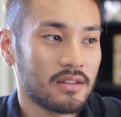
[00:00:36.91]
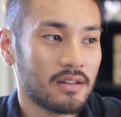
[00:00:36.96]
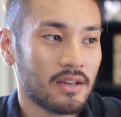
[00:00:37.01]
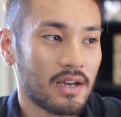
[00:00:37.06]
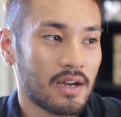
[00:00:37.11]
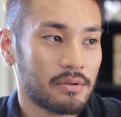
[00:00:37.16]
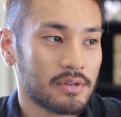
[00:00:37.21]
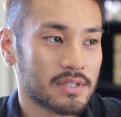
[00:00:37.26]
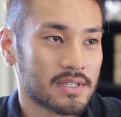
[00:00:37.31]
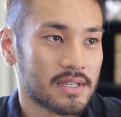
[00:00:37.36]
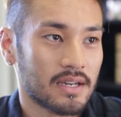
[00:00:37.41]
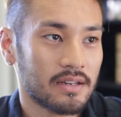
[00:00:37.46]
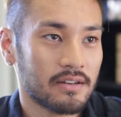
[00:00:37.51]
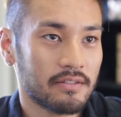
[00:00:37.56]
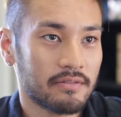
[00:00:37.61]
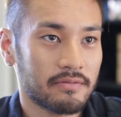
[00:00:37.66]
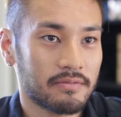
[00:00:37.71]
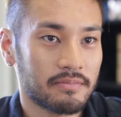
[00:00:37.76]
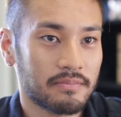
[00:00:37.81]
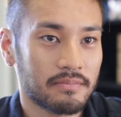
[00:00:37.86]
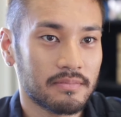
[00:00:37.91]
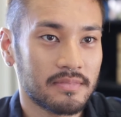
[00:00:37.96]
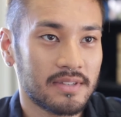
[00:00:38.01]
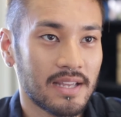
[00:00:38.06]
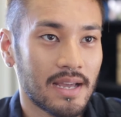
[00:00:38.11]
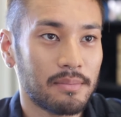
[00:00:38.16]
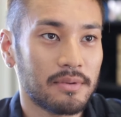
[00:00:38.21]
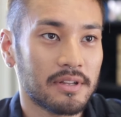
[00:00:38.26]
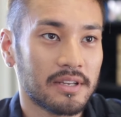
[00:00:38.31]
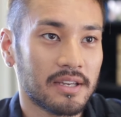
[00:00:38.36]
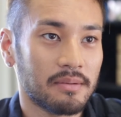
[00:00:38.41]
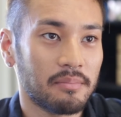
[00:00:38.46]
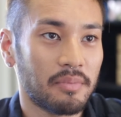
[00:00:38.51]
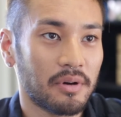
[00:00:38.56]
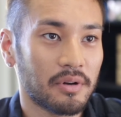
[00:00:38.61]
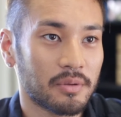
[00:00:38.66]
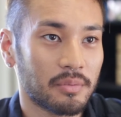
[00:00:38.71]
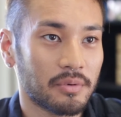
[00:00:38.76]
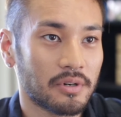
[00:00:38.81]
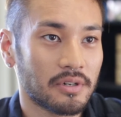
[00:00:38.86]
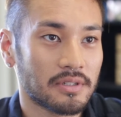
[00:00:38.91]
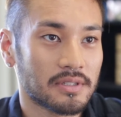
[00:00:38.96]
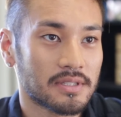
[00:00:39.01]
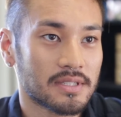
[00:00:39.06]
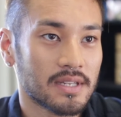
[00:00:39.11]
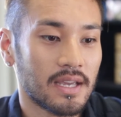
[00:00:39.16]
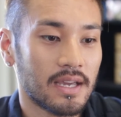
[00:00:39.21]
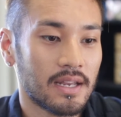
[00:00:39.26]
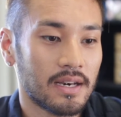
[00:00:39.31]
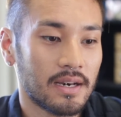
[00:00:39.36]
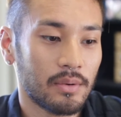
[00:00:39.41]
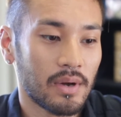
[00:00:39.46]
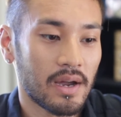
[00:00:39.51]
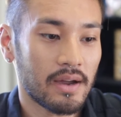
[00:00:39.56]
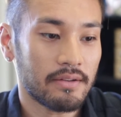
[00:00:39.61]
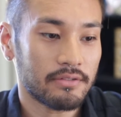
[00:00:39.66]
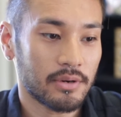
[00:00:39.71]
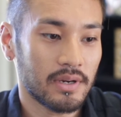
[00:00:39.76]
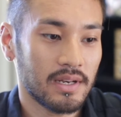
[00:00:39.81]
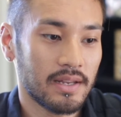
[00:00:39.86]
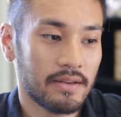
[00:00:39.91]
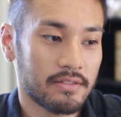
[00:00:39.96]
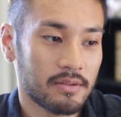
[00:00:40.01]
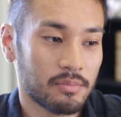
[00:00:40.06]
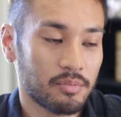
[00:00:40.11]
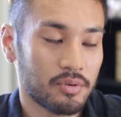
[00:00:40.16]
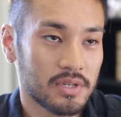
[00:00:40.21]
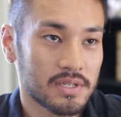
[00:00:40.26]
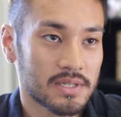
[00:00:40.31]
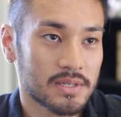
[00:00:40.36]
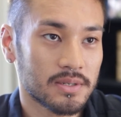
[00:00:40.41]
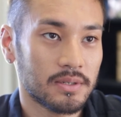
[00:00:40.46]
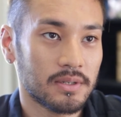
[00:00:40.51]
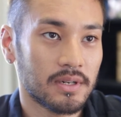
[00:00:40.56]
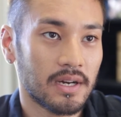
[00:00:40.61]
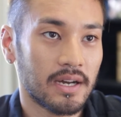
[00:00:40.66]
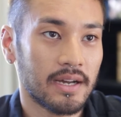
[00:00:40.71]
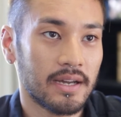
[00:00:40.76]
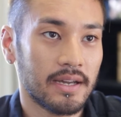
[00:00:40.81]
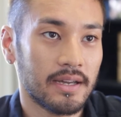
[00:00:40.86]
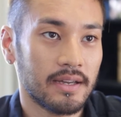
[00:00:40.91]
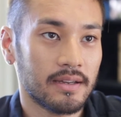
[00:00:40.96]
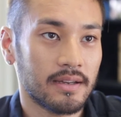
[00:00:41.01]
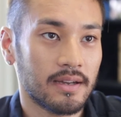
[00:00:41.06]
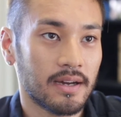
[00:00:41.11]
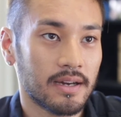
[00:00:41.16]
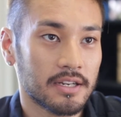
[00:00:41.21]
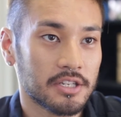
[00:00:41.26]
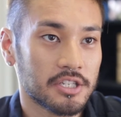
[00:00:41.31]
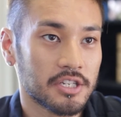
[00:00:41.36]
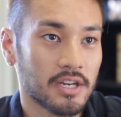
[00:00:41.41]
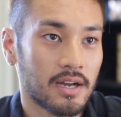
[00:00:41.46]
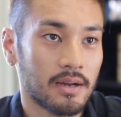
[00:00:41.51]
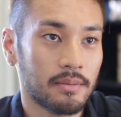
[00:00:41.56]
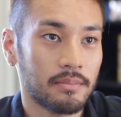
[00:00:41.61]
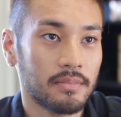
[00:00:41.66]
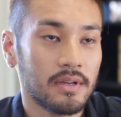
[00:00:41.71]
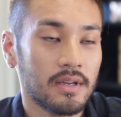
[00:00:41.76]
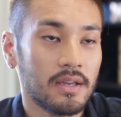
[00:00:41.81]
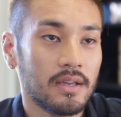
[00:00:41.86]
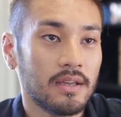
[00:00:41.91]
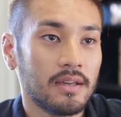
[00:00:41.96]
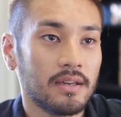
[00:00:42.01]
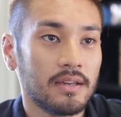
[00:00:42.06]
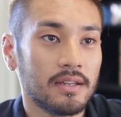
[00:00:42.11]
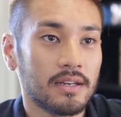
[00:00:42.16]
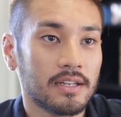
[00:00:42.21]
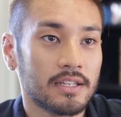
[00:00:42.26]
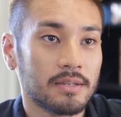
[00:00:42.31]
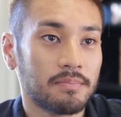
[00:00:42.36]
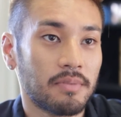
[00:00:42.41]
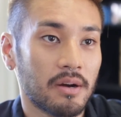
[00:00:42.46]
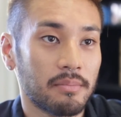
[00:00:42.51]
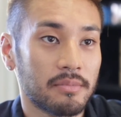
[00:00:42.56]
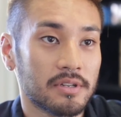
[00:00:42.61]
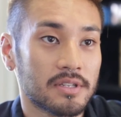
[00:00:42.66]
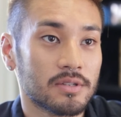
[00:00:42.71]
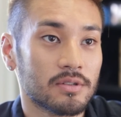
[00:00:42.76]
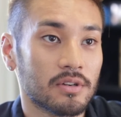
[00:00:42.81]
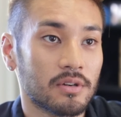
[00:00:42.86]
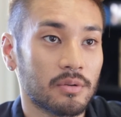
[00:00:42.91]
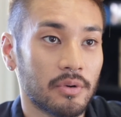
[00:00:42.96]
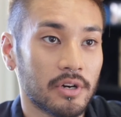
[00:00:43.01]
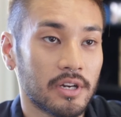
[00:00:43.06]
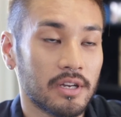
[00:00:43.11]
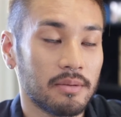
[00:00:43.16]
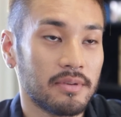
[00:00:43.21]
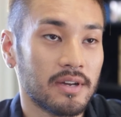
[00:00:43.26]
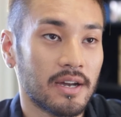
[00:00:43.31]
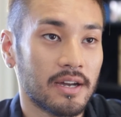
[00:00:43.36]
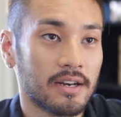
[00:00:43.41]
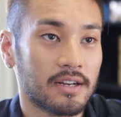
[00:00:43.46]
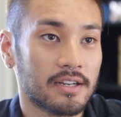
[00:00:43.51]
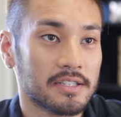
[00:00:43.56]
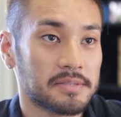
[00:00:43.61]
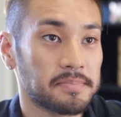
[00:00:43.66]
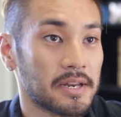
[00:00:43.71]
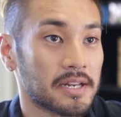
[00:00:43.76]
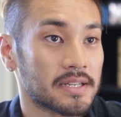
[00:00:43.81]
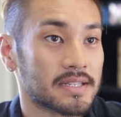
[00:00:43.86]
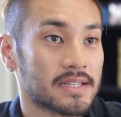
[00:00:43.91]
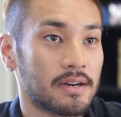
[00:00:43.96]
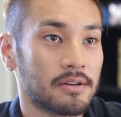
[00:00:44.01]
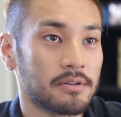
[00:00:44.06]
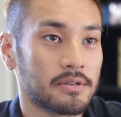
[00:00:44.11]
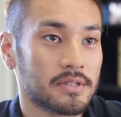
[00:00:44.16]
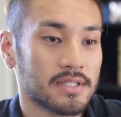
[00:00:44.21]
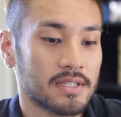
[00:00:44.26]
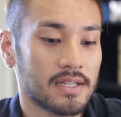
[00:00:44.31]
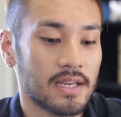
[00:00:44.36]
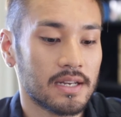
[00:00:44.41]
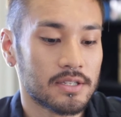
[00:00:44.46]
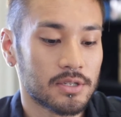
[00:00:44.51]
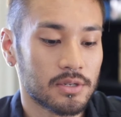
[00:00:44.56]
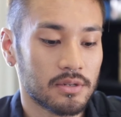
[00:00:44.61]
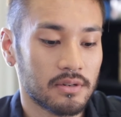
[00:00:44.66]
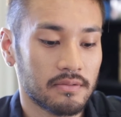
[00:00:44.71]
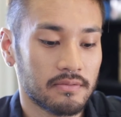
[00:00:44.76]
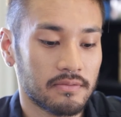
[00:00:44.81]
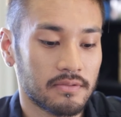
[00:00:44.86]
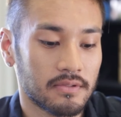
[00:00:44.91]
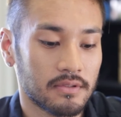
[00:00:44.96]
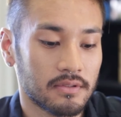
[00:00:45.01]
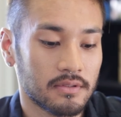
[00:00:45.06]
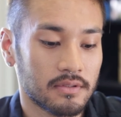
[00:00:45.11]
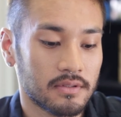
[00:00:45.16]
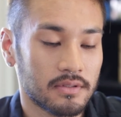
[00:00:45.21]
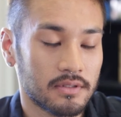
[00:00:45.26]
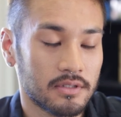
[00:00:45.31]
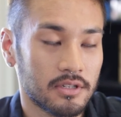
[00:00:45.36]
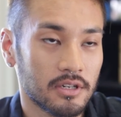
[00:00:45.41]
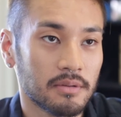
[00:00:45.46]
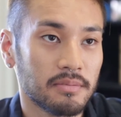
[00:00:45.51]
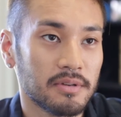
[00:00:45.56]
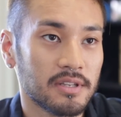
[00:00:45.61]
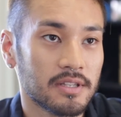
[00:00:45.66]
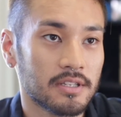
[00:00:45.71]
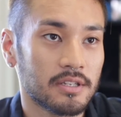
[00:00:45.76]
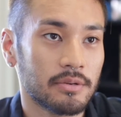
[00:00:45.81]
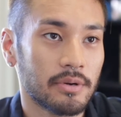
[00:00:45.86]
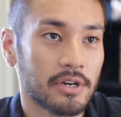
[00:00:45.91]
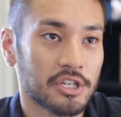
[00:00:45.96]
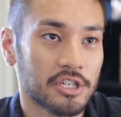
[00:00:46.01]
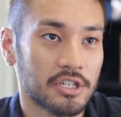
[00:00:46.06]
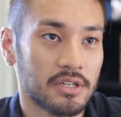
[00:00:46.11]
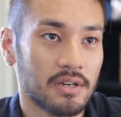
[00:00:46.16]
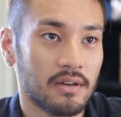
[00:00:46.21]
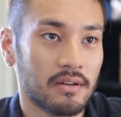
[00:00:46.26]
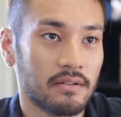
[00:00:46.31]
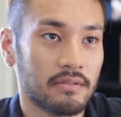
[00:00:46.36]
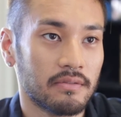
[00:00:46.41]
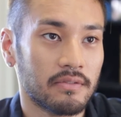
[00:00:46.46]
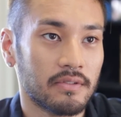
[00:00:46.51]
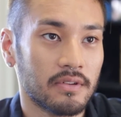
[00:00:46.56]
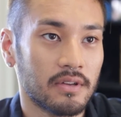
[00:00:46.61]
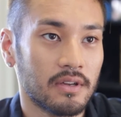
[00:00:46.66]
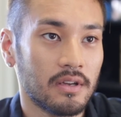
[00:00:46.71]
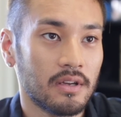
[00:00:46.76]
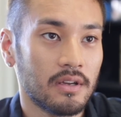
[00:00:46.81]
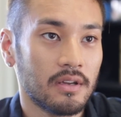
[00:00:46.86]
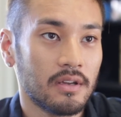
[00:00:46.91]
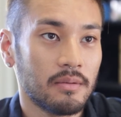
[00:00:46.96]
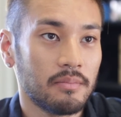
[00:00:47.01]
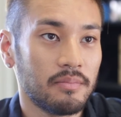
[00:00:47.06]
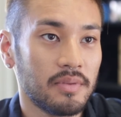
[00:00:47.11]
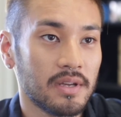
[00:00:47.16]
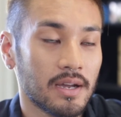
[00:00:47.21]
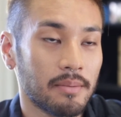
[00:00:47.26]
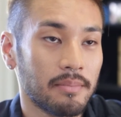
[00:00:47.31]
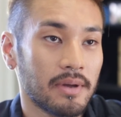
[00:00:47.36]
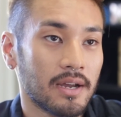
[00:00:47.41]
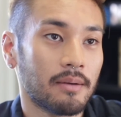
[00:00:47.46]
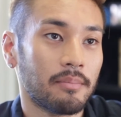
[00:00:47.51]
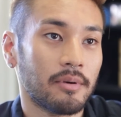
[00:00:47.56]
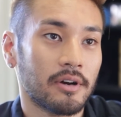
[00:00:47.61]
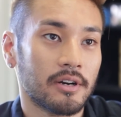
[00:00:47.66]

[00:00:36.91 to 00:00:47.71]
I was kind of dabbling in both worlds, and after I left the preschool, I got a job in a department store working behind cosmetics counters, and that sort of took me in the direction of being a makeup